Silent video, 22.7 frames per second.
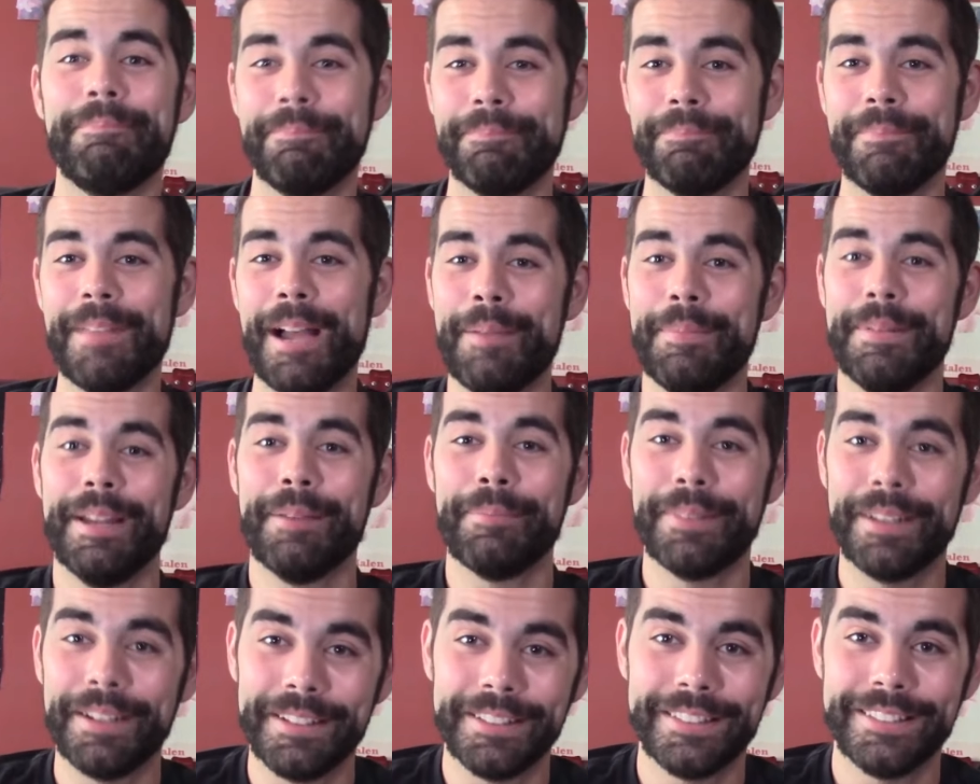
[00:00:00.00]
I mean,
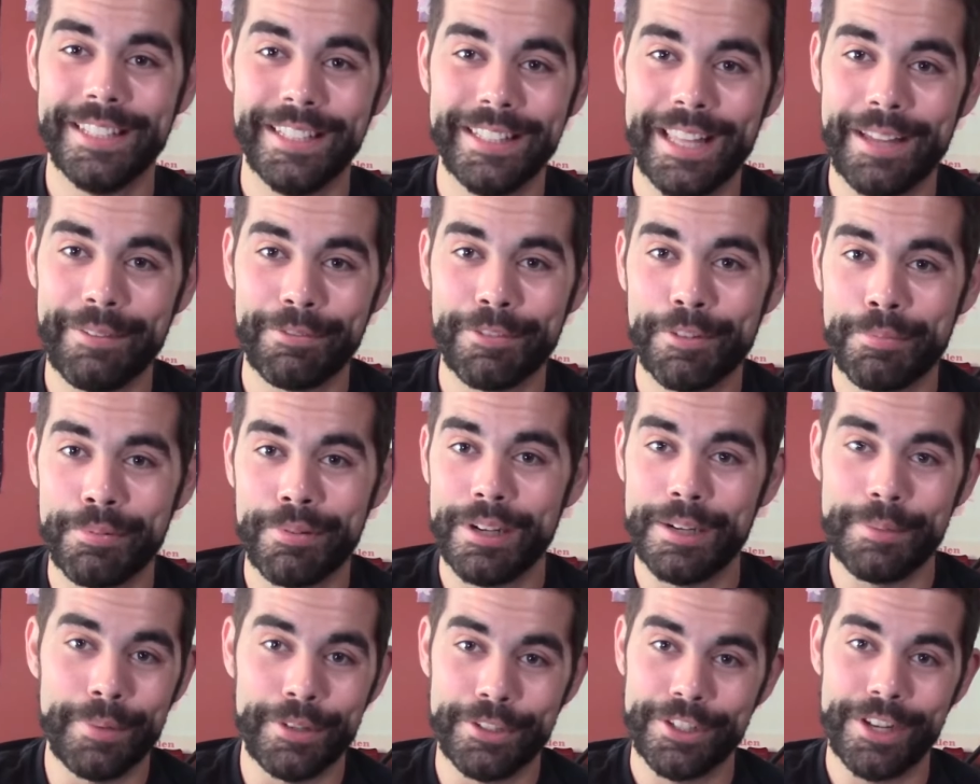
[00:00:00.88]
I'm gonna say that for
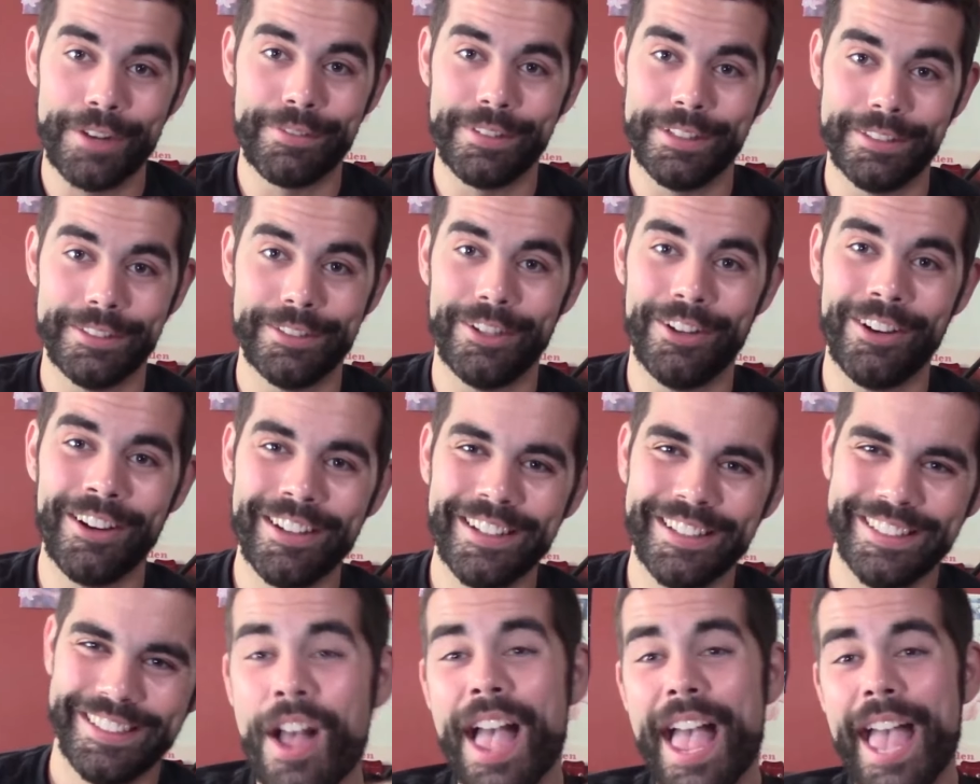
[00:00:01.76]
pretty much every song.
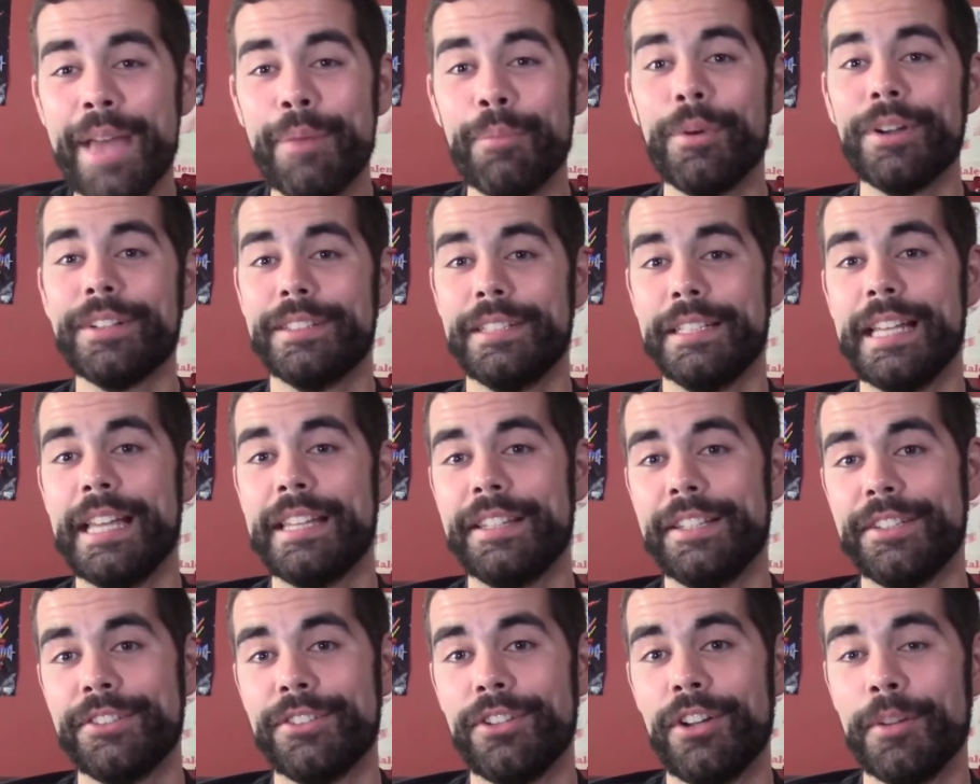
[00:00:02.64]
And once again,
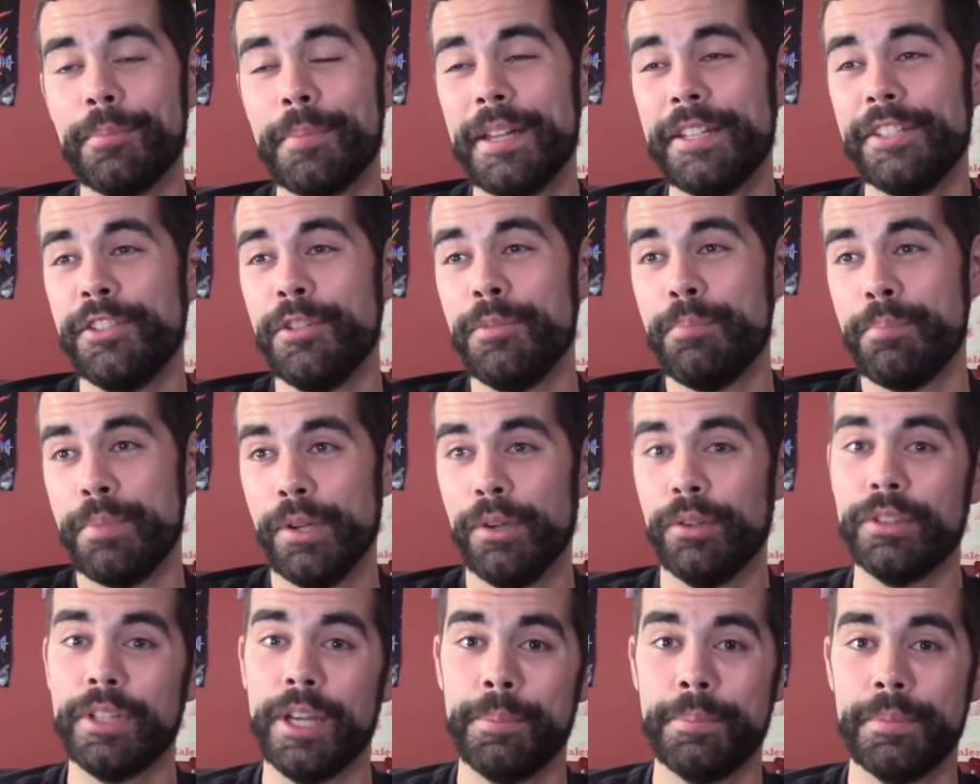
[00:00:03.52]
the song makes you
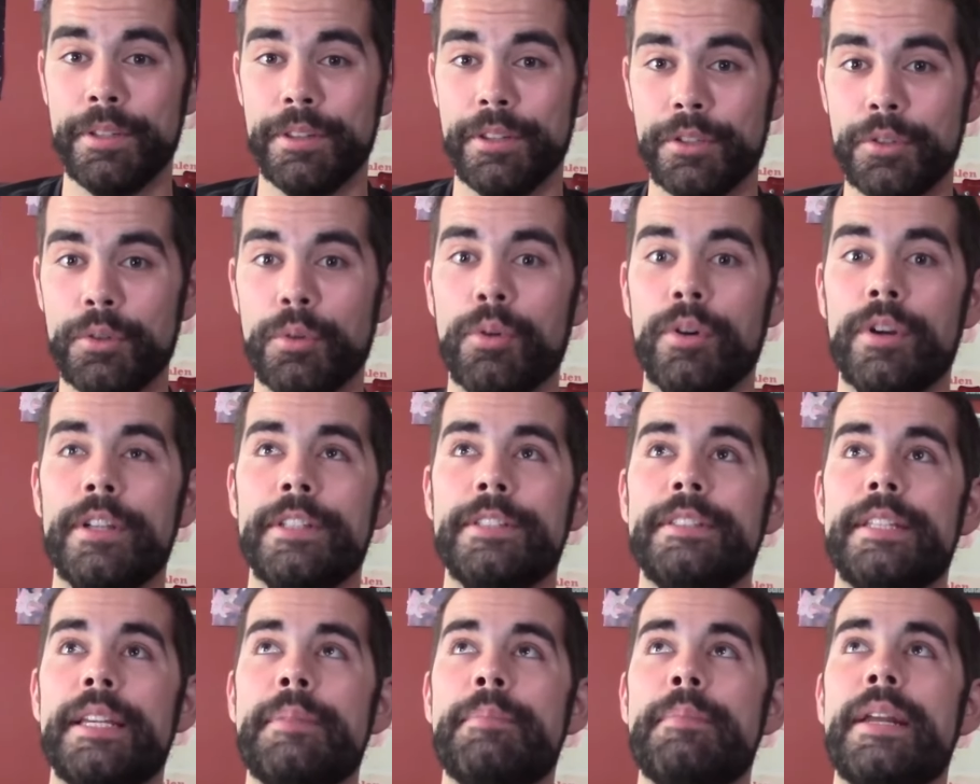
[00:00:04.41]
build up to the
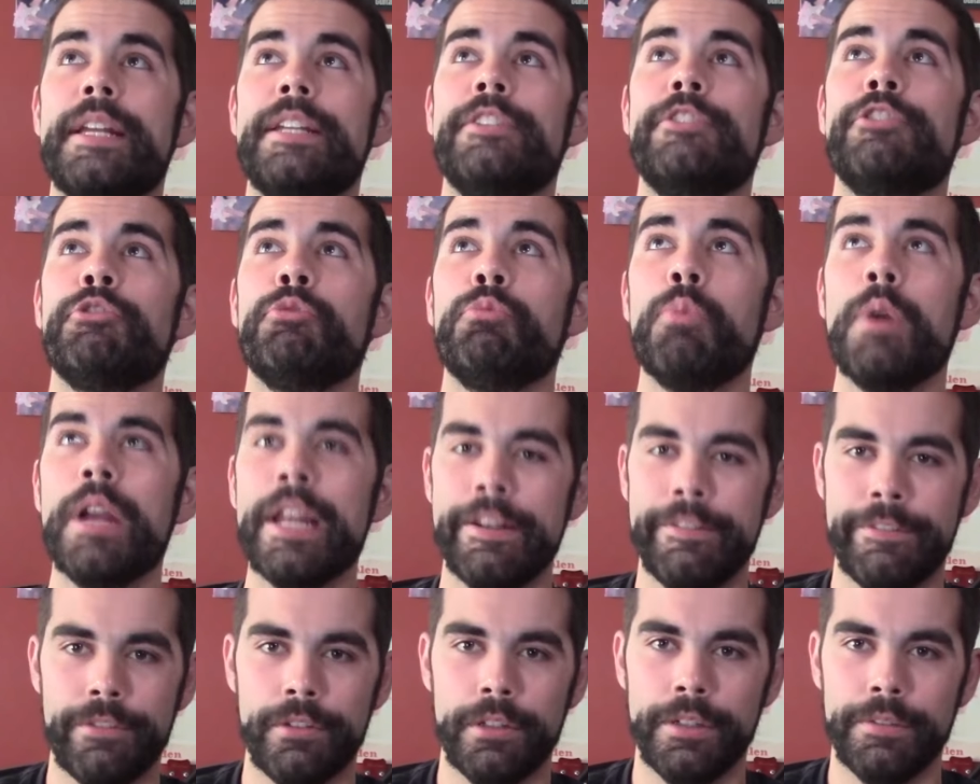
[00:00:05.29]
chorus. It makes you
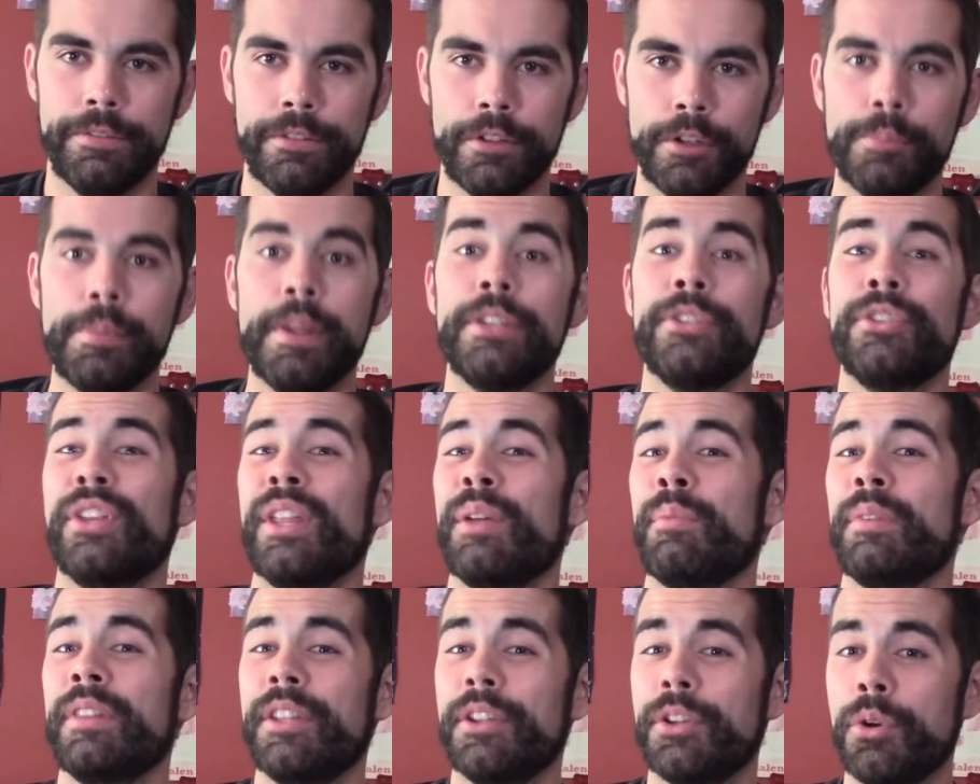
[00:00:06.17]
wait for it for a bit so
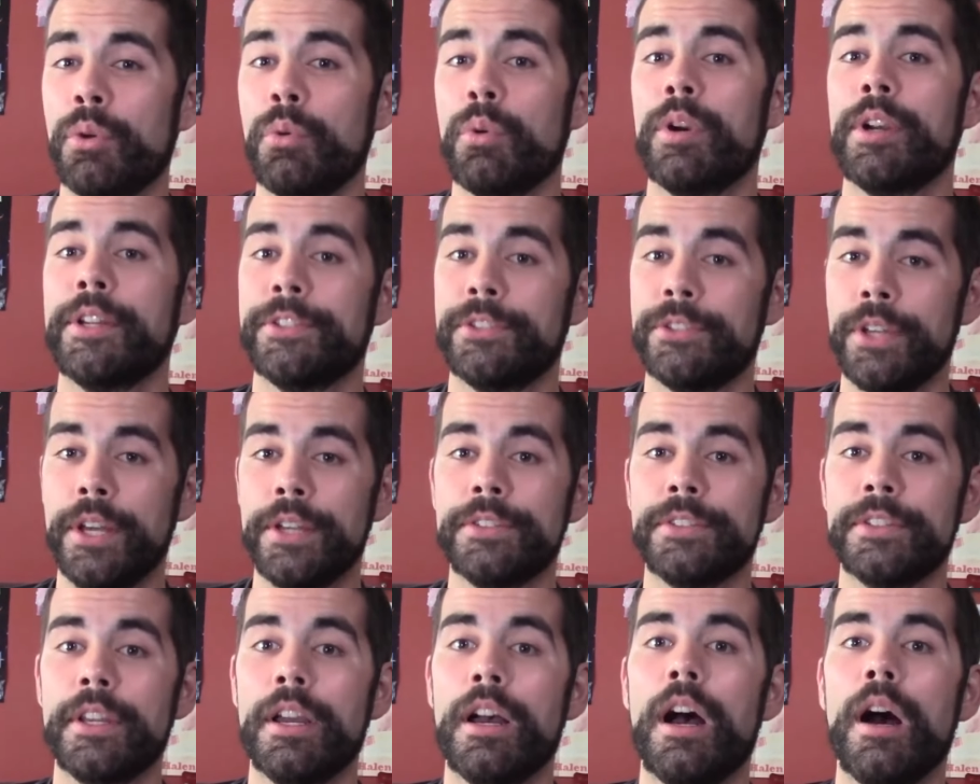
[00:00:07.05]
that when the chorus
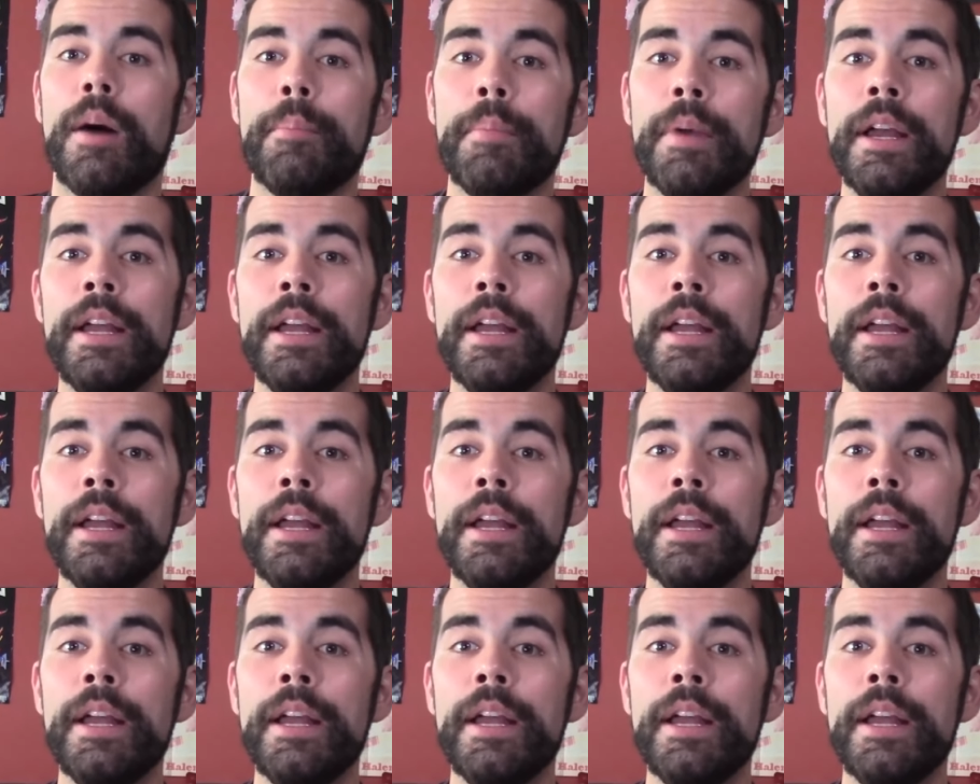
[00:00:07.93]
does come,